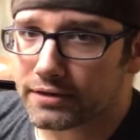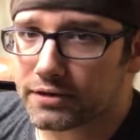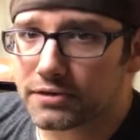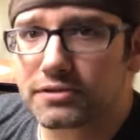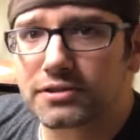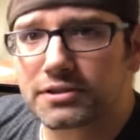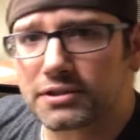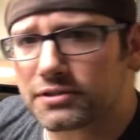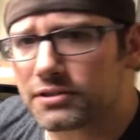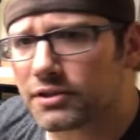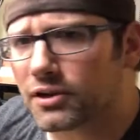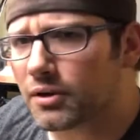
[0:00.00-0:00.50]

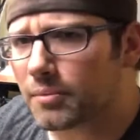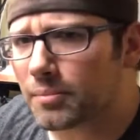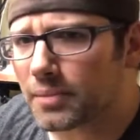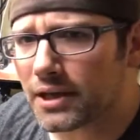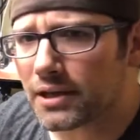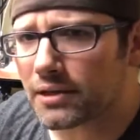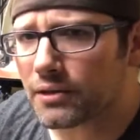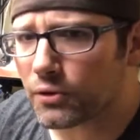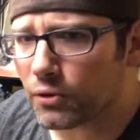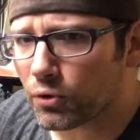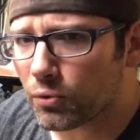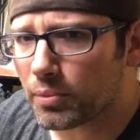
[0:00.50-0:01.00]
There's going to
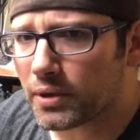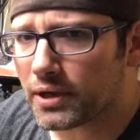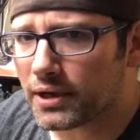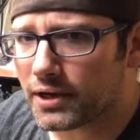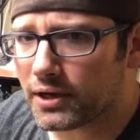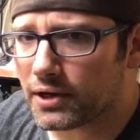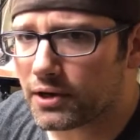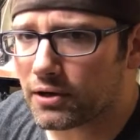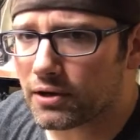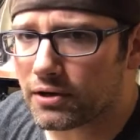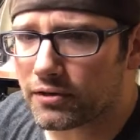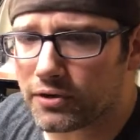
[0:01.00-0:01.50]
be a little bit
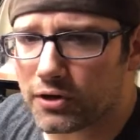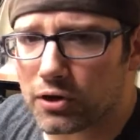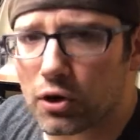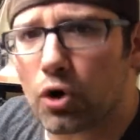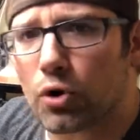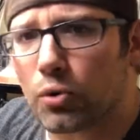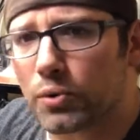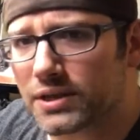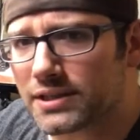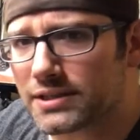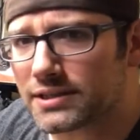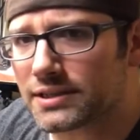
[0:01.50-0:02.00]
here, and there
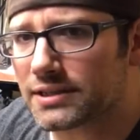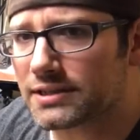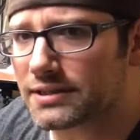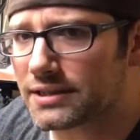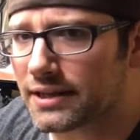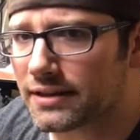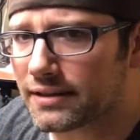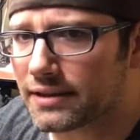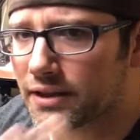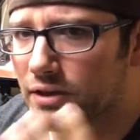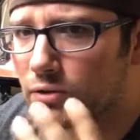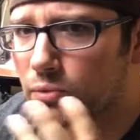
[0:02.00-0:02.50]
always is,
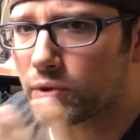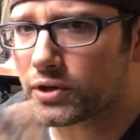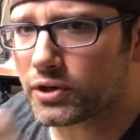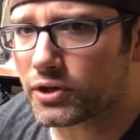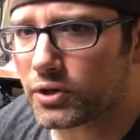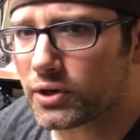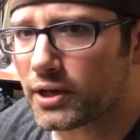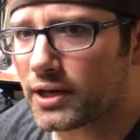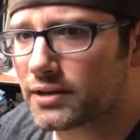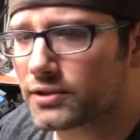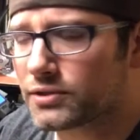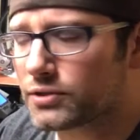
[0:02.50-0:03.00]
I think, when
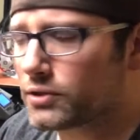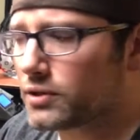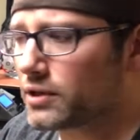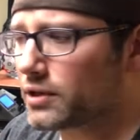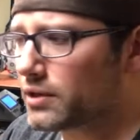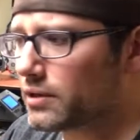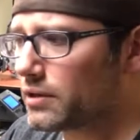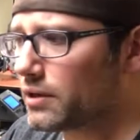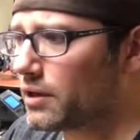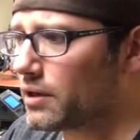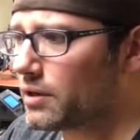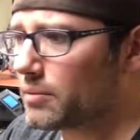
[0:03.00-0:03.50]
you get to the
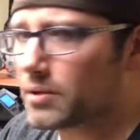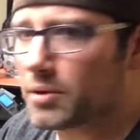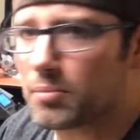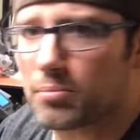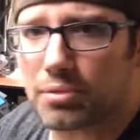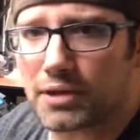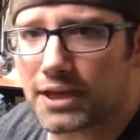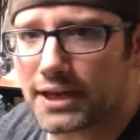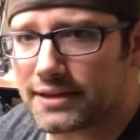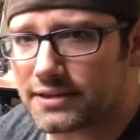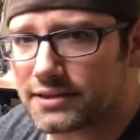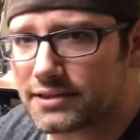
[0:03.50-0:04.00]

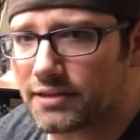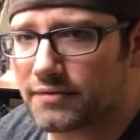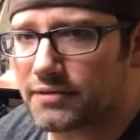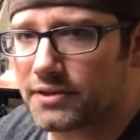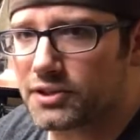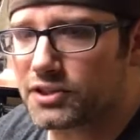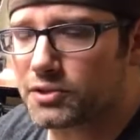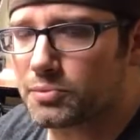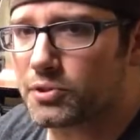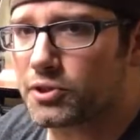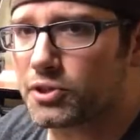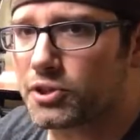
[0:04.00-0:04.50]
complexity of
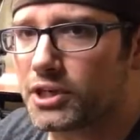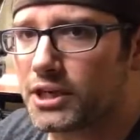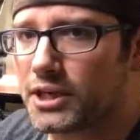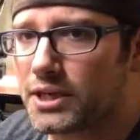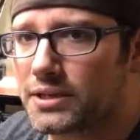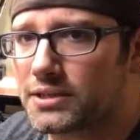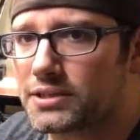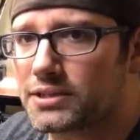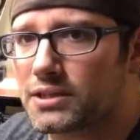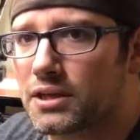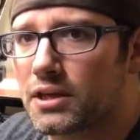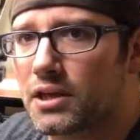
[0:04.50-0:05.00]
these
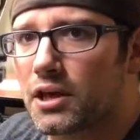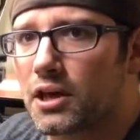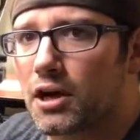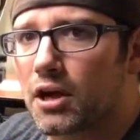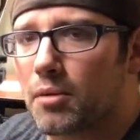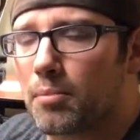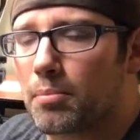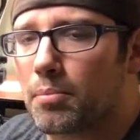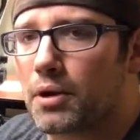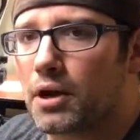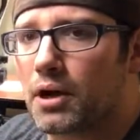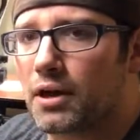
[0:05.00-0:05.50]
machines,
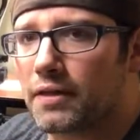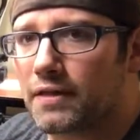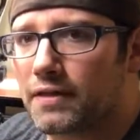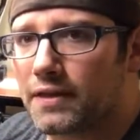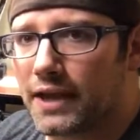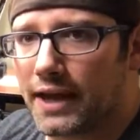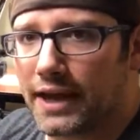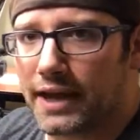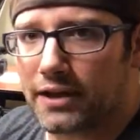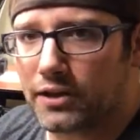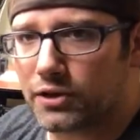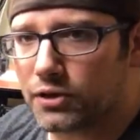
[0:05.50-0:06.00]
but
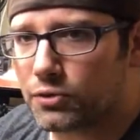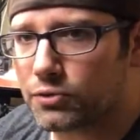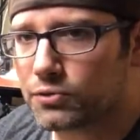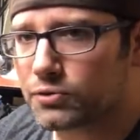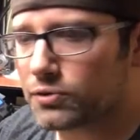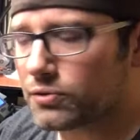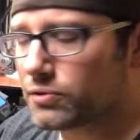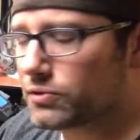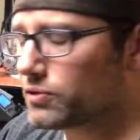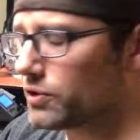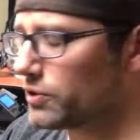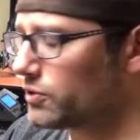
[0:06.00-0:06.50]
the end
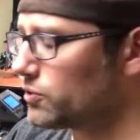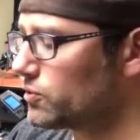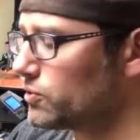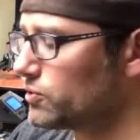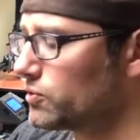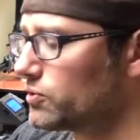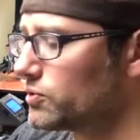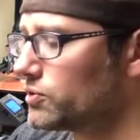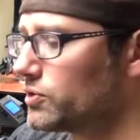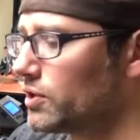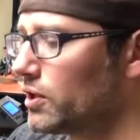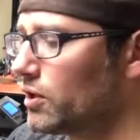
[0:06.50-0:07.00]
users such as
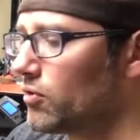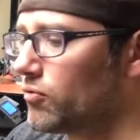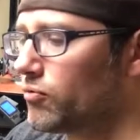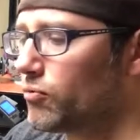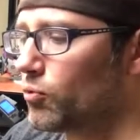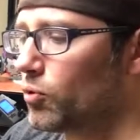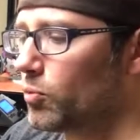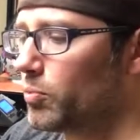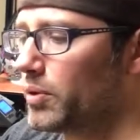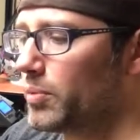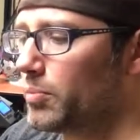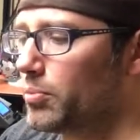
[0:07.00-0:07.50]

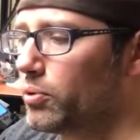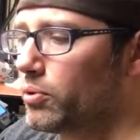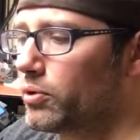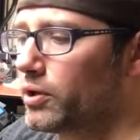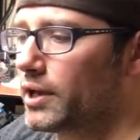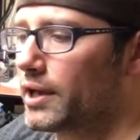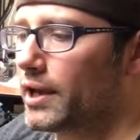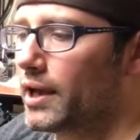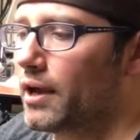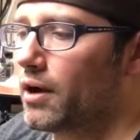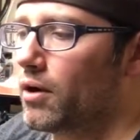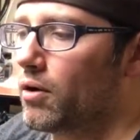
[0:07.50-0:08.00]
yourself won't be
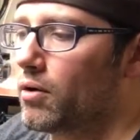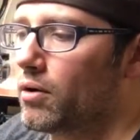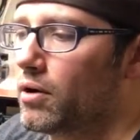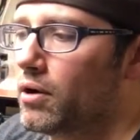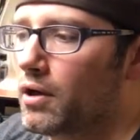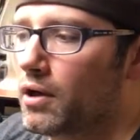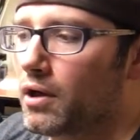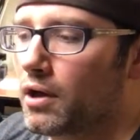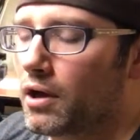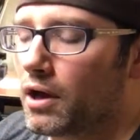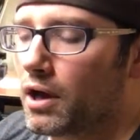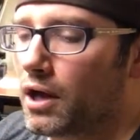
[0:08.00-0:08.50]
putting out
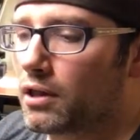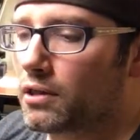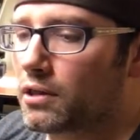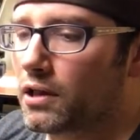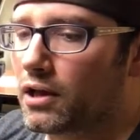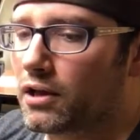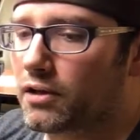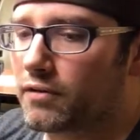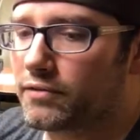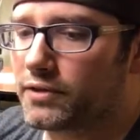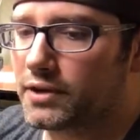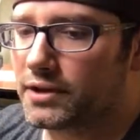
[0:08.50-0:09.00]
a
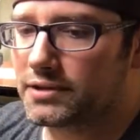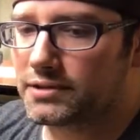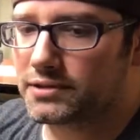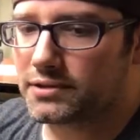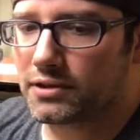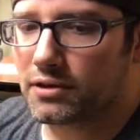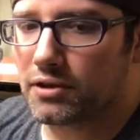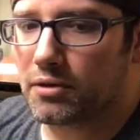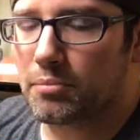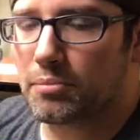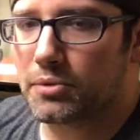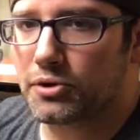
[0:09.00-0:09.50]
lot of these
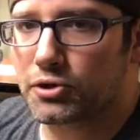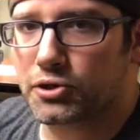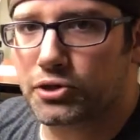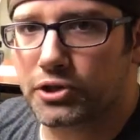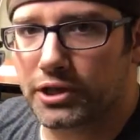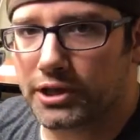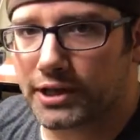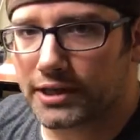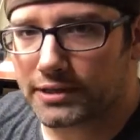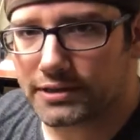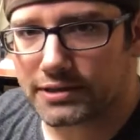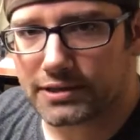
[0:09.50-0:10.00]

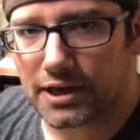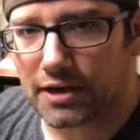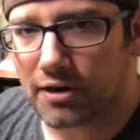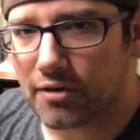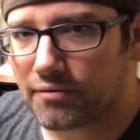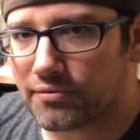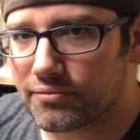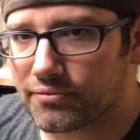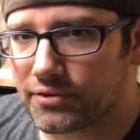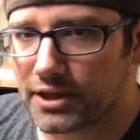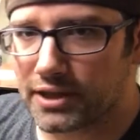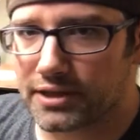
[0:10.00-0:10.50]
machining
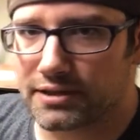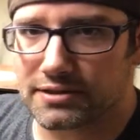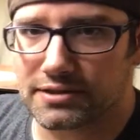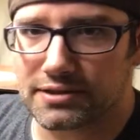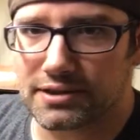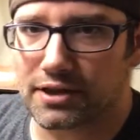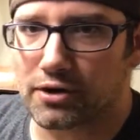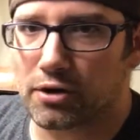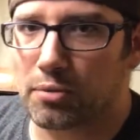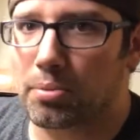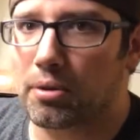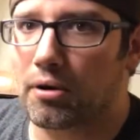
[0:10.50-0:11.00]
setup fees
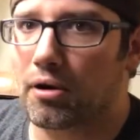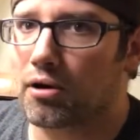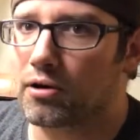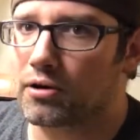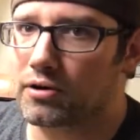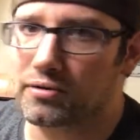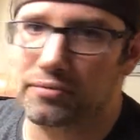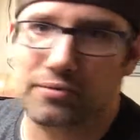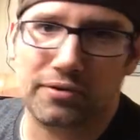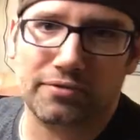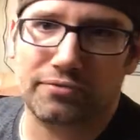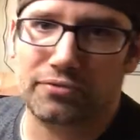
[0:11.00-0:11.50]
that are part
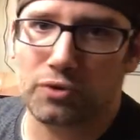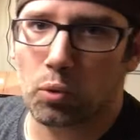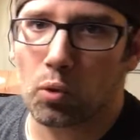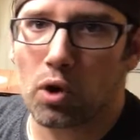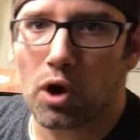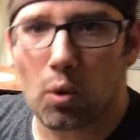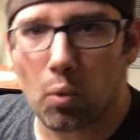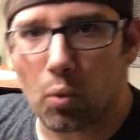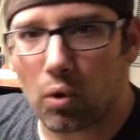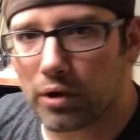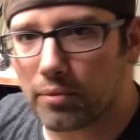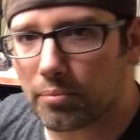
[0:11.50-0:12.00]
of it if you
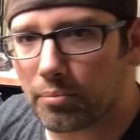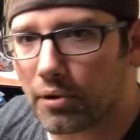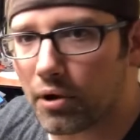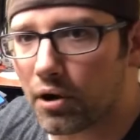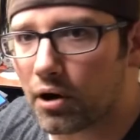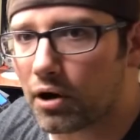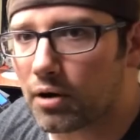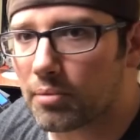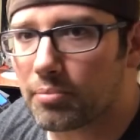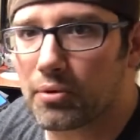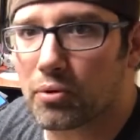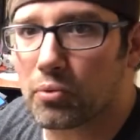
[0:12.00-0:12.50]
want one
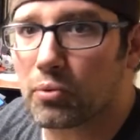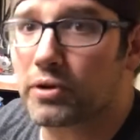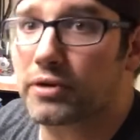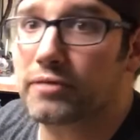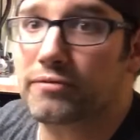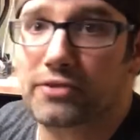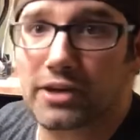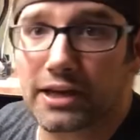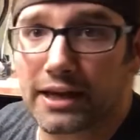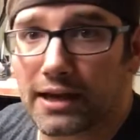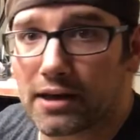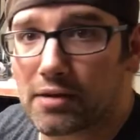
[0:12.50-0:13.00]
part. But
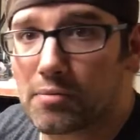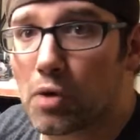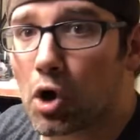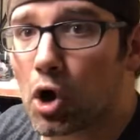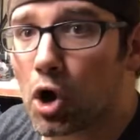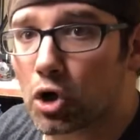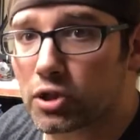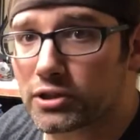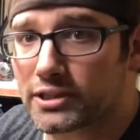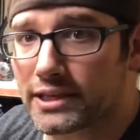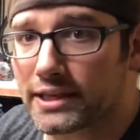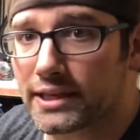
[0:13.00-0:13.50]
if you get them
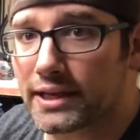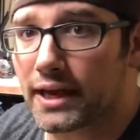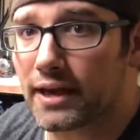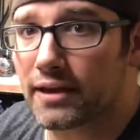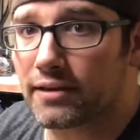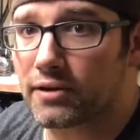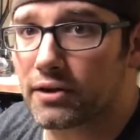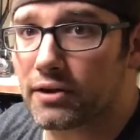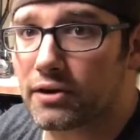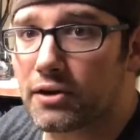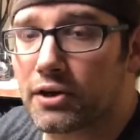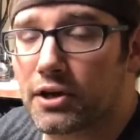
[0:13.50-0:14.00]
all
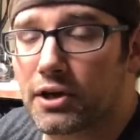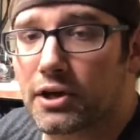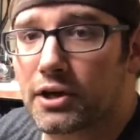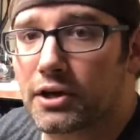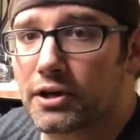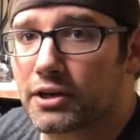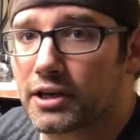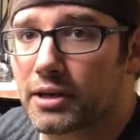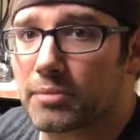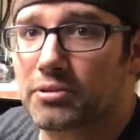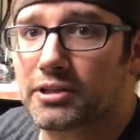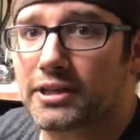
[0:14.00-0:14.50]
together,
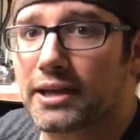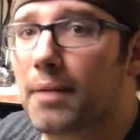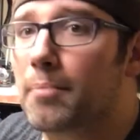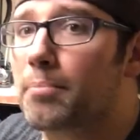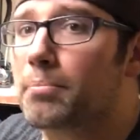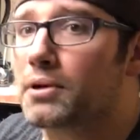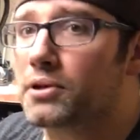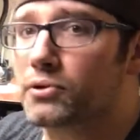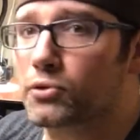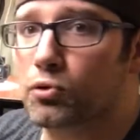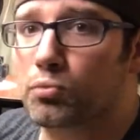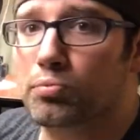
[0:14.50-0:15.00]
you're able to
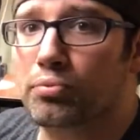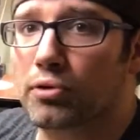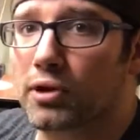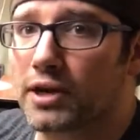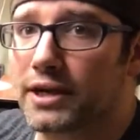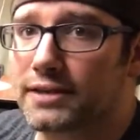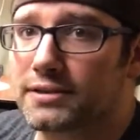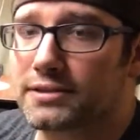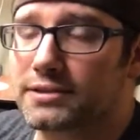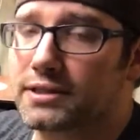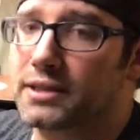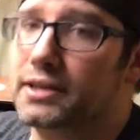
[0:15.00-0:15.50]
get bundle
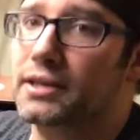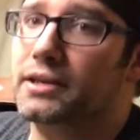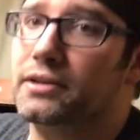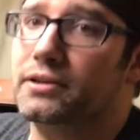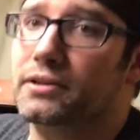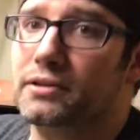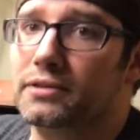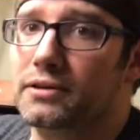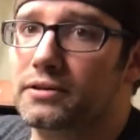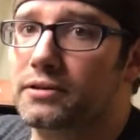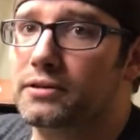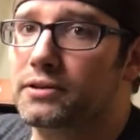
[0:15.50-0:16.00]
pricing, and
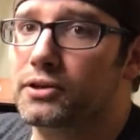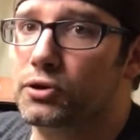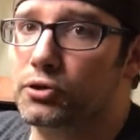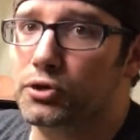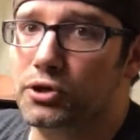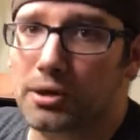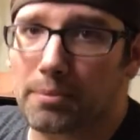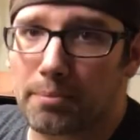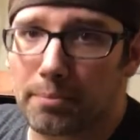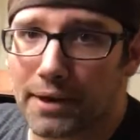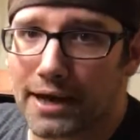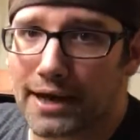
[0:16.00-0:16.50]
you
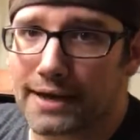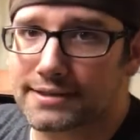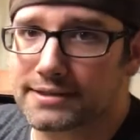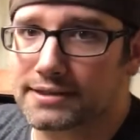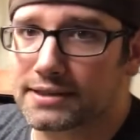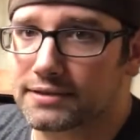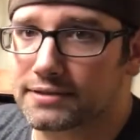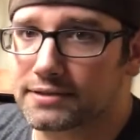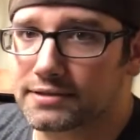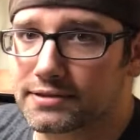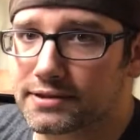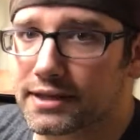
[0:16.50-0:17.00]
can pass
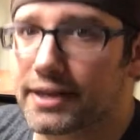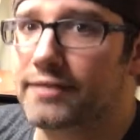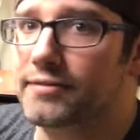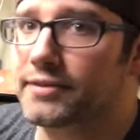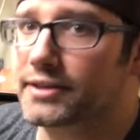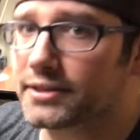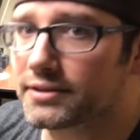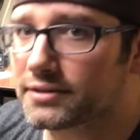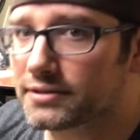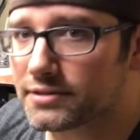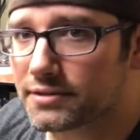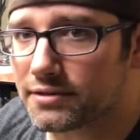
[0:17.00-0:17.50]
on the
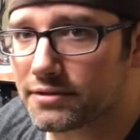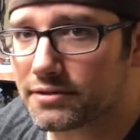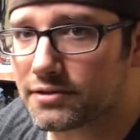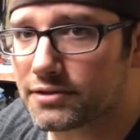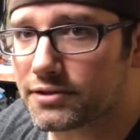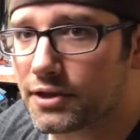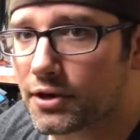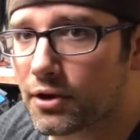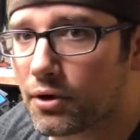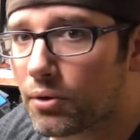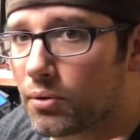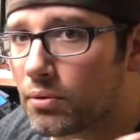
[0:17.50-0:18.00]
savings.
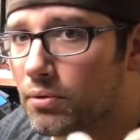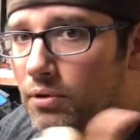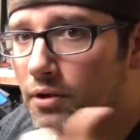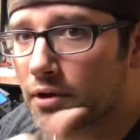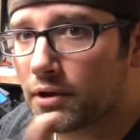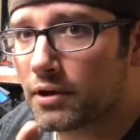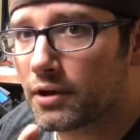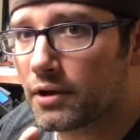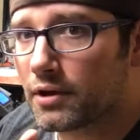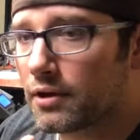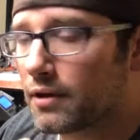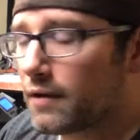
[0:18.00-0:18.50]
So
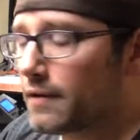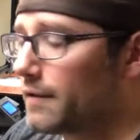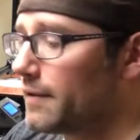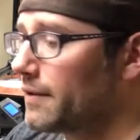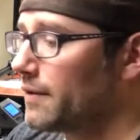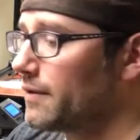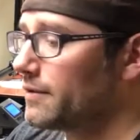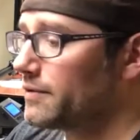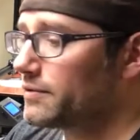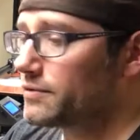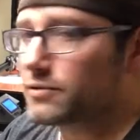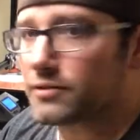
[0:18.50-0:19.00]

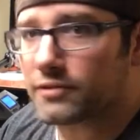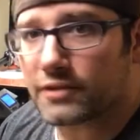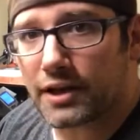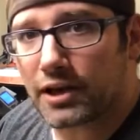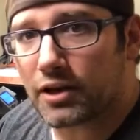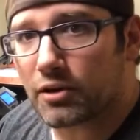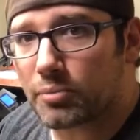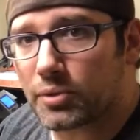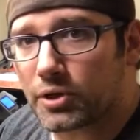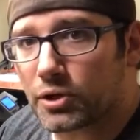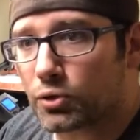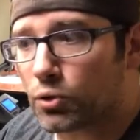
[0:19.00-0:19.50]

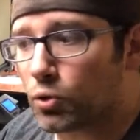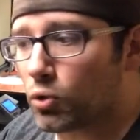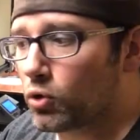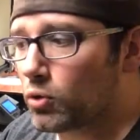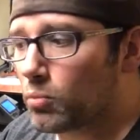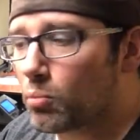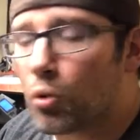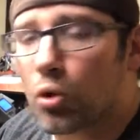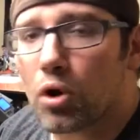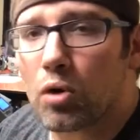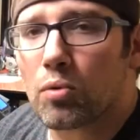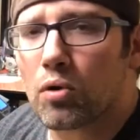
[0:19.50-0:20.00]
that'll be cool,
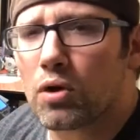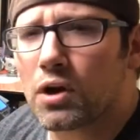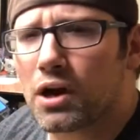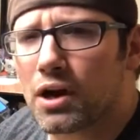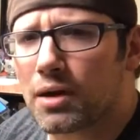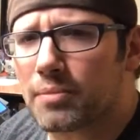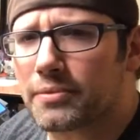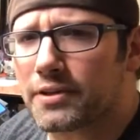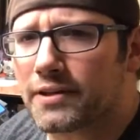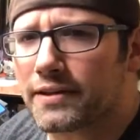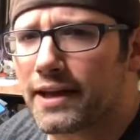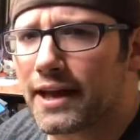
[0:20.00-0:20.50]
and more will
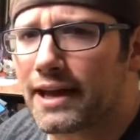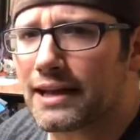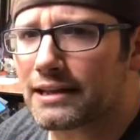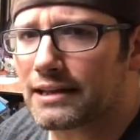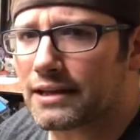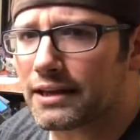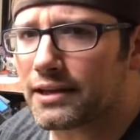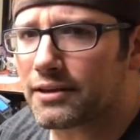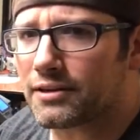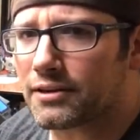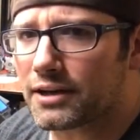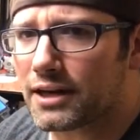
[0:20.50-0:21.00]
come to that
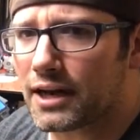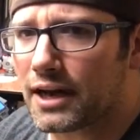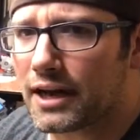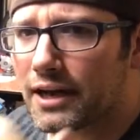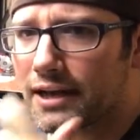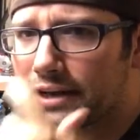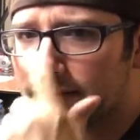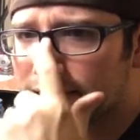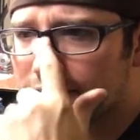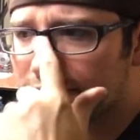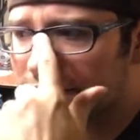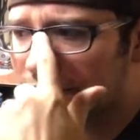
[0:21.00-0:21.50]
later,
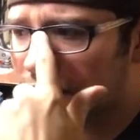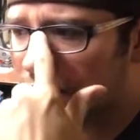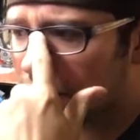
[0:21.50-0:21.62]
guys.